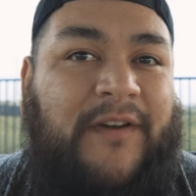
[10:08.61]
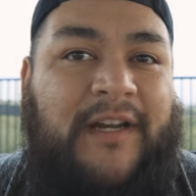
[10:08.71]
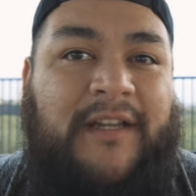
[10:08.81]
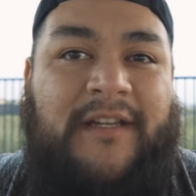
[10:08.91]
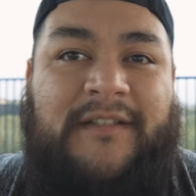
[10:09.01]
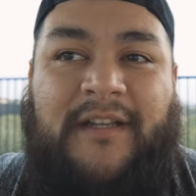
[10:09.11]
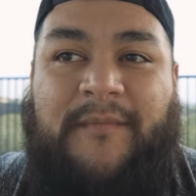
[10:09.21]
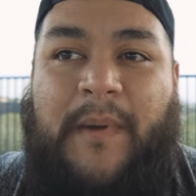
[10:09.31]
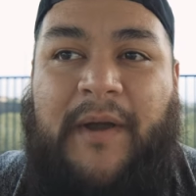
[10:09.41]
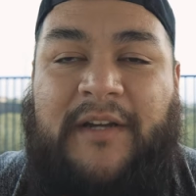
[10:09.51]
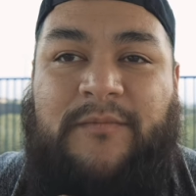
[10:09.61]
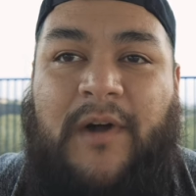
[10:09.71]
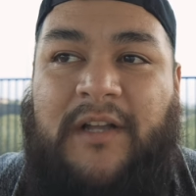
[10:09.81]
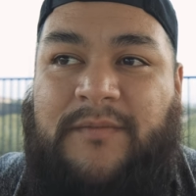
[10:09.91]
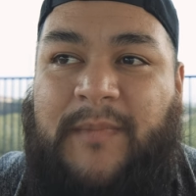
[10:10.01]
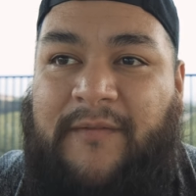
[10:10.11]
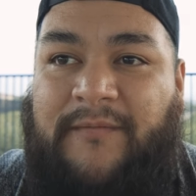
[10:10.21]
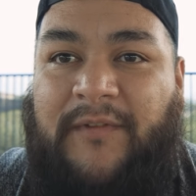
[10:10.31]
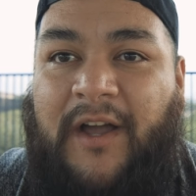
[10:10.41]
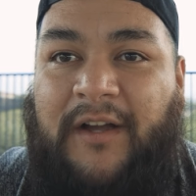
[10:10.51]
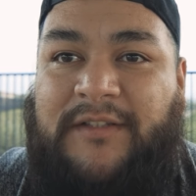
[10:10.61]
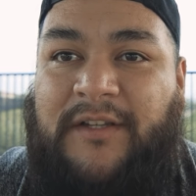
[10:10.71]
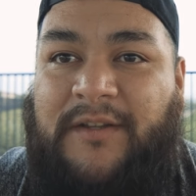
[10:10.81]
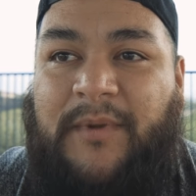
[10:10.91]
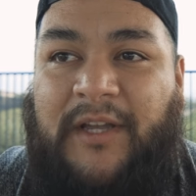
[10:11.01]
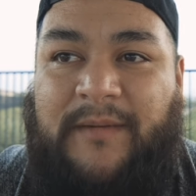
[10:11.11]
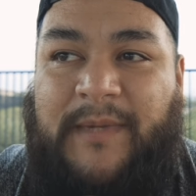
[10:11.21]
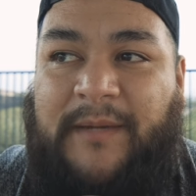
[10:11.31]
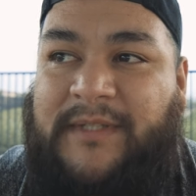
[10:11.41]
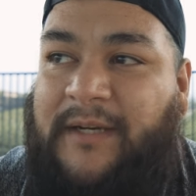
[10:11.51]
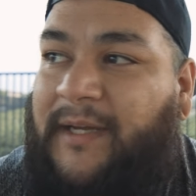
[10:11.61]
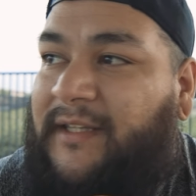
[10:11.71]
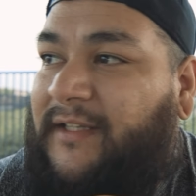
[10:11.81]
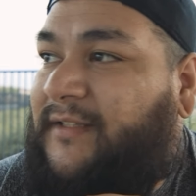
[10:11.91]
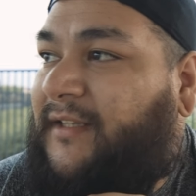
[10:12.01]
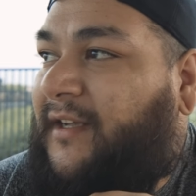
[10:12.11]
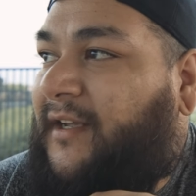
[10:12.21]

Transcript: funny because my parents watch my vlogs, so they're probably going to be upset about this.